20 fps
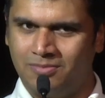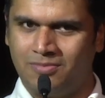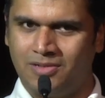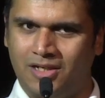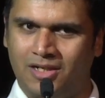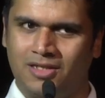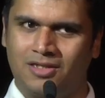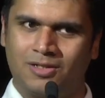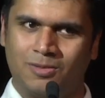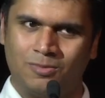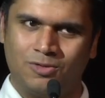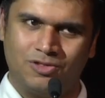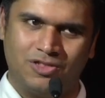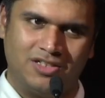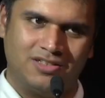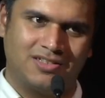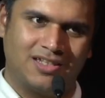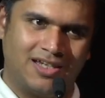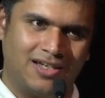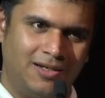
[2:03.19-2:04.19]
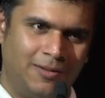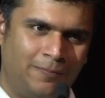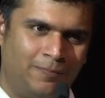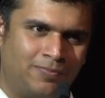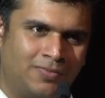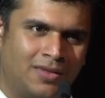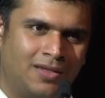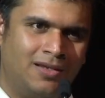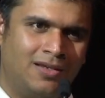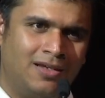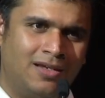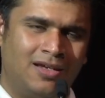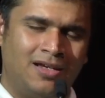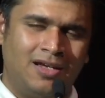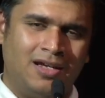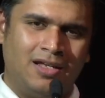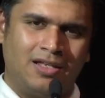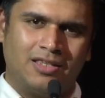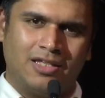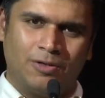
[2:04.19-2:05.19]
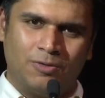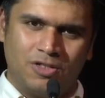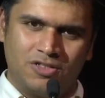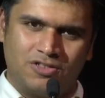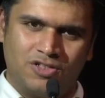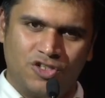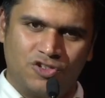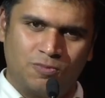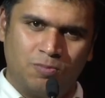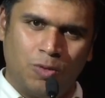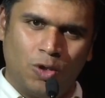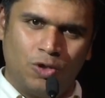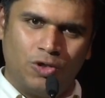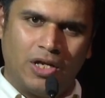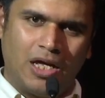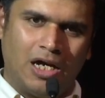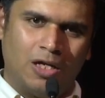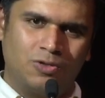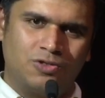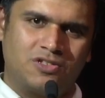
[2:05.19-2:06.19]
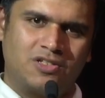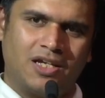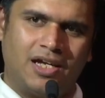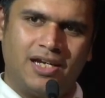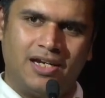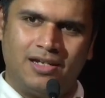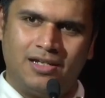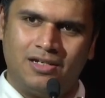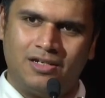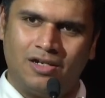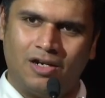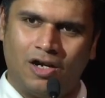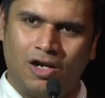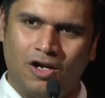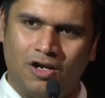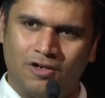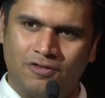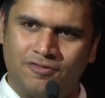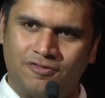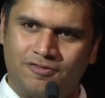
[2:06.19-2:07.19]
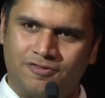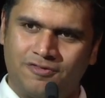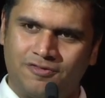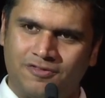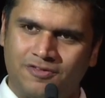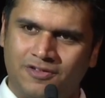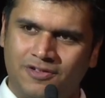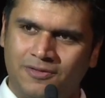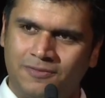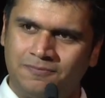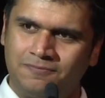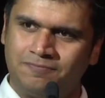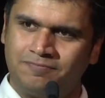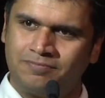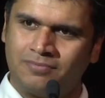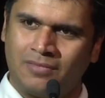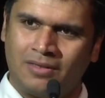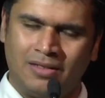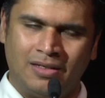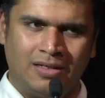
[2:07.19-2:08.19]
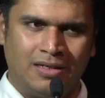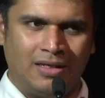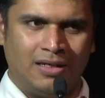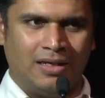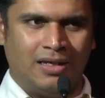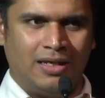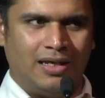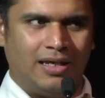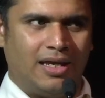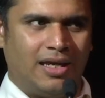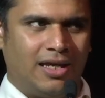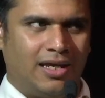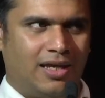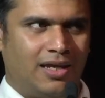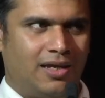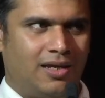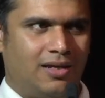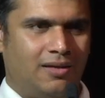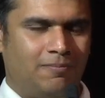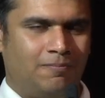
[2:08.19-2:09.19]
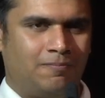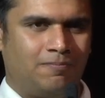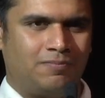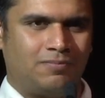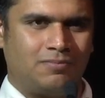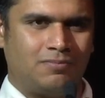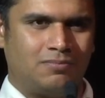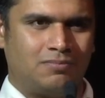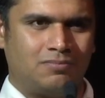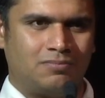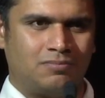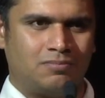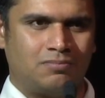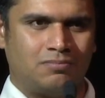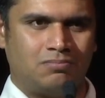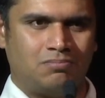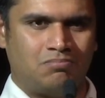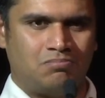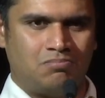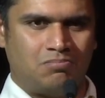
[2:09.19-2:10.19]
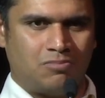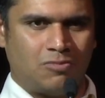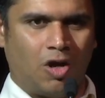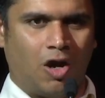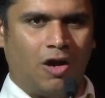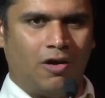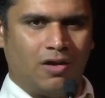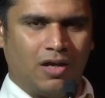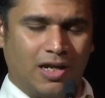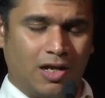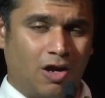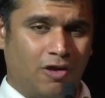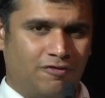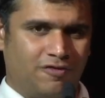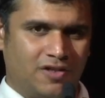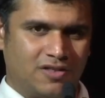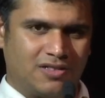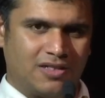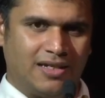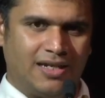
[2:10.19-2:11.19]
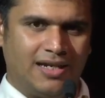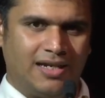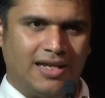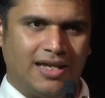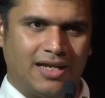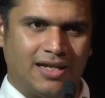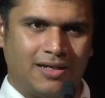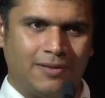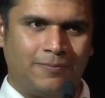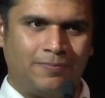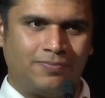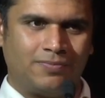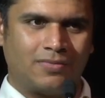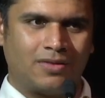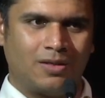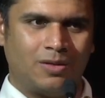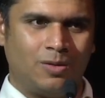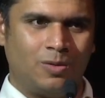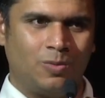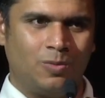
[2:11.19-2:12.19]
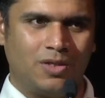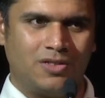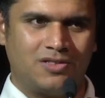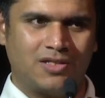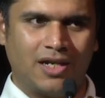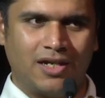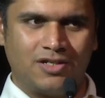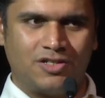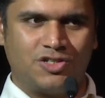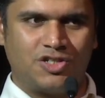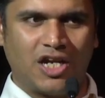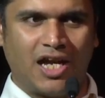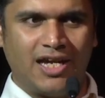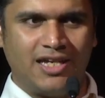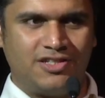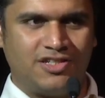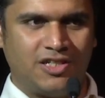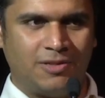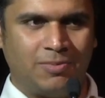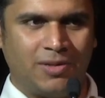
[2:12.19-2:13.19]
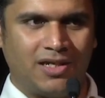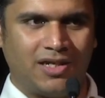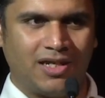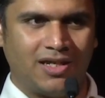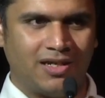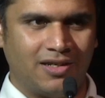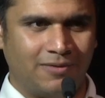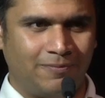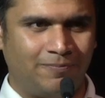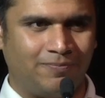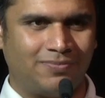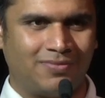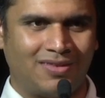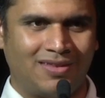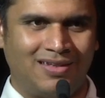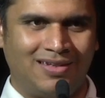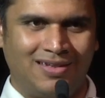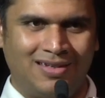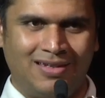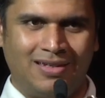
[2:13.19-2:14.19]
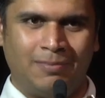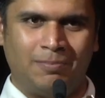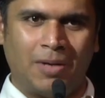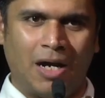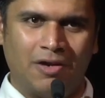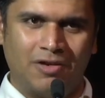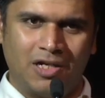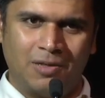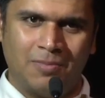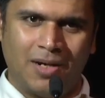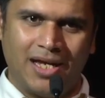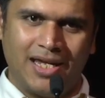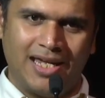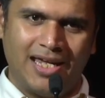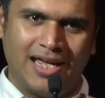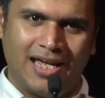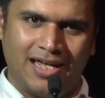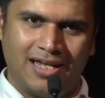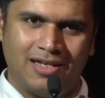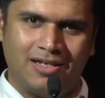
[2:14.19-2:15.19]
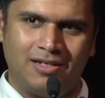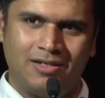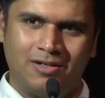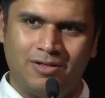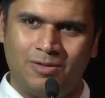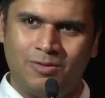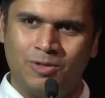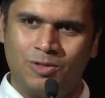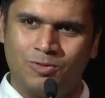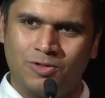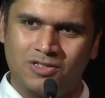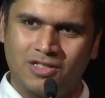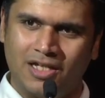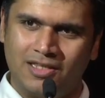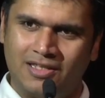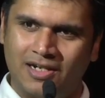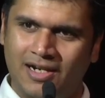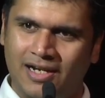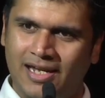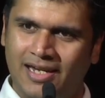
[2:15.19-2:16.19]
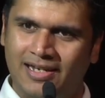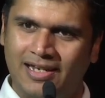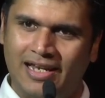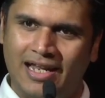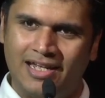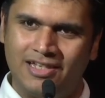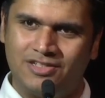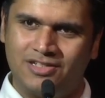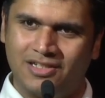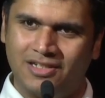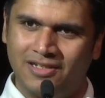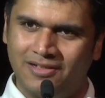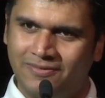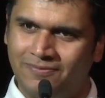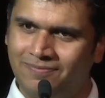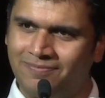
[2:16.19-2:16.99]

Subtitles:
Narendra Modi said. There was this board outside of a an office in India which said Chai GPT, powered by AI, which was Adrak and Ilaichi.